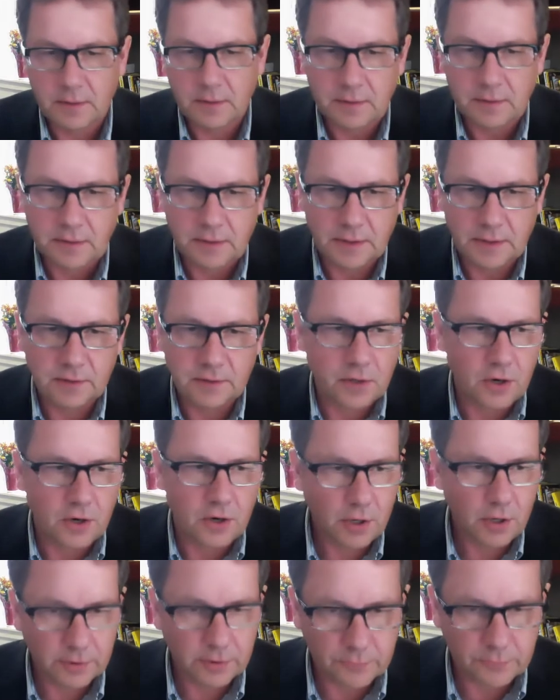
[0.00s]
in
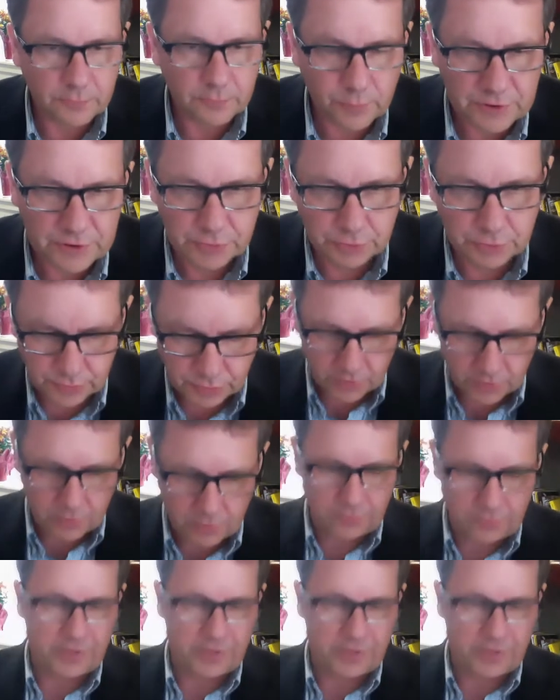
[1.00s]
art, we do know